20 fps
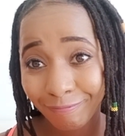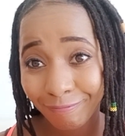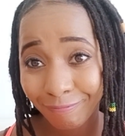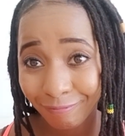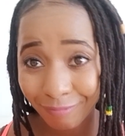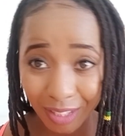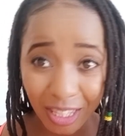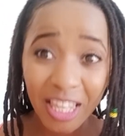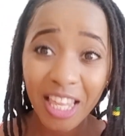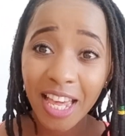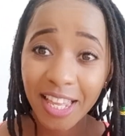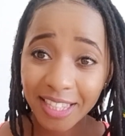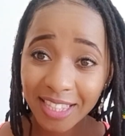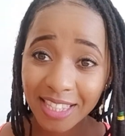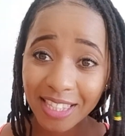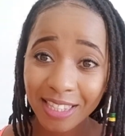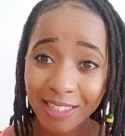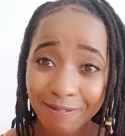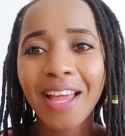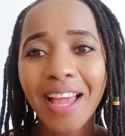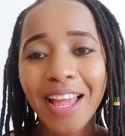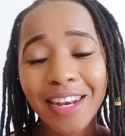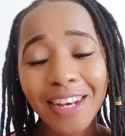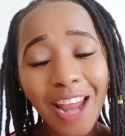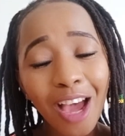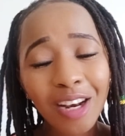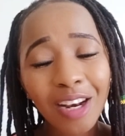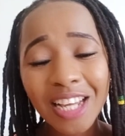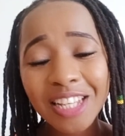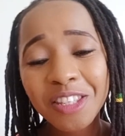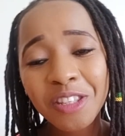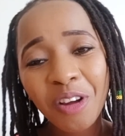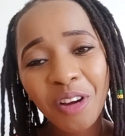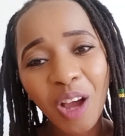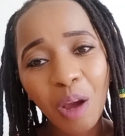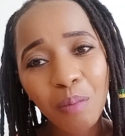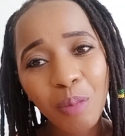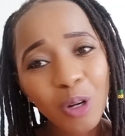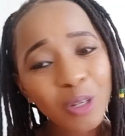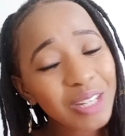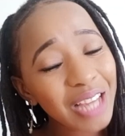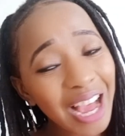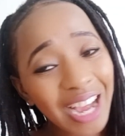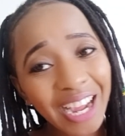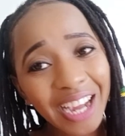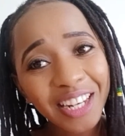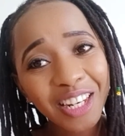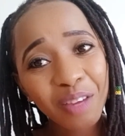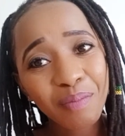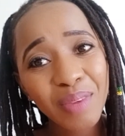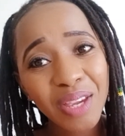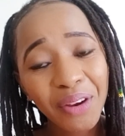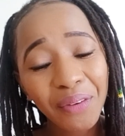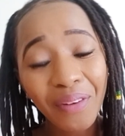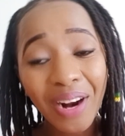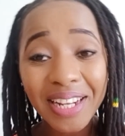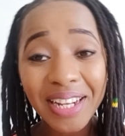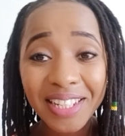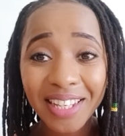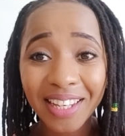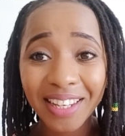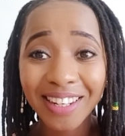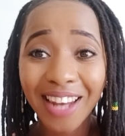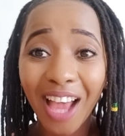Yes. Now let's talk about academic writing.